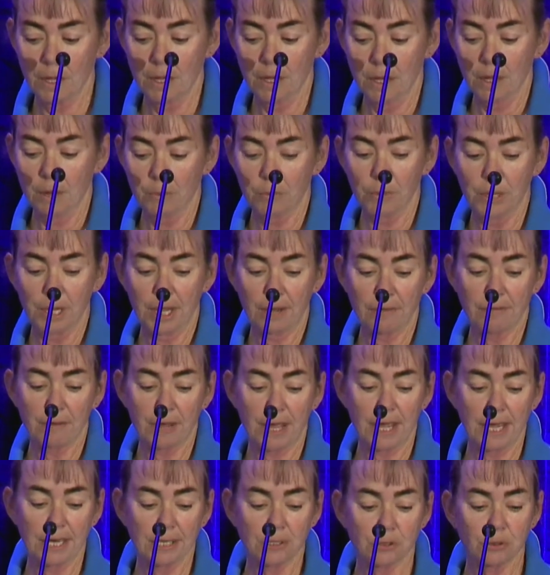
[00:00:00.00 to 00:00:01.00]
We have
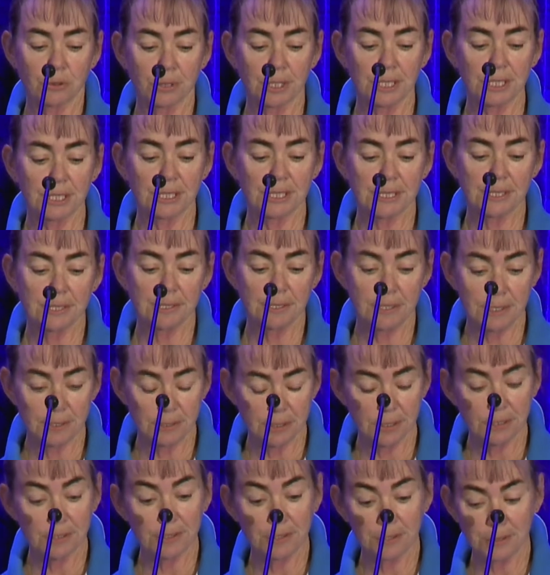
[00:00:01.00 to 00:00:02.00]
a doggy
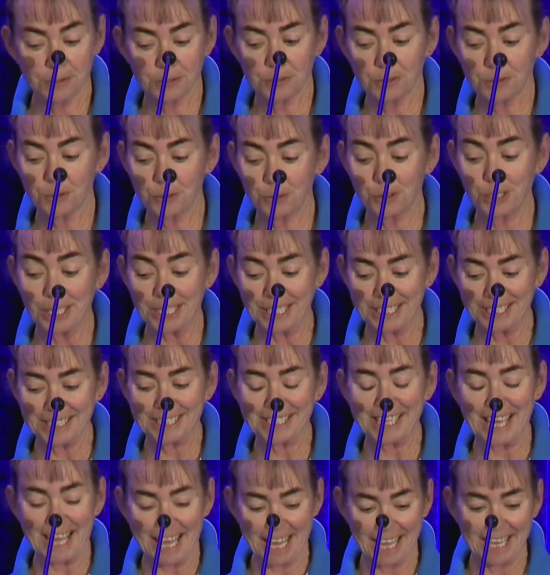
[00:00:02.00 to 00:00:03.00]

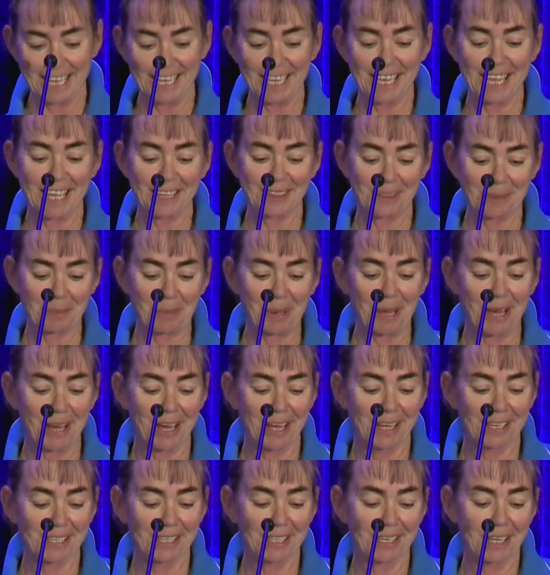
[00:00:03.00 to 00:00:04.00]
day at the
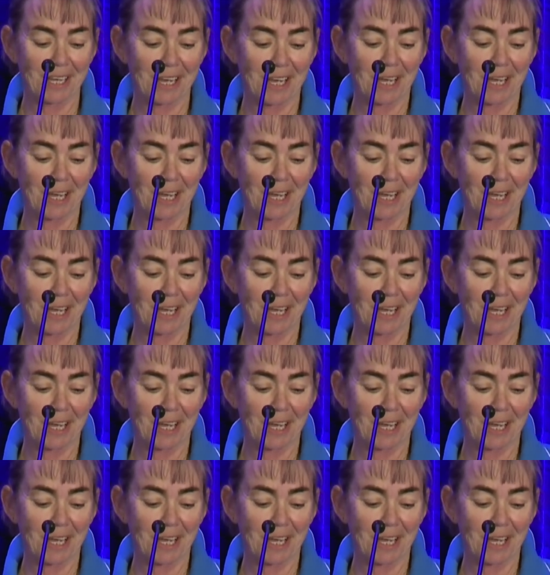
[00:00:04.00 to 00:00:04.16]
park.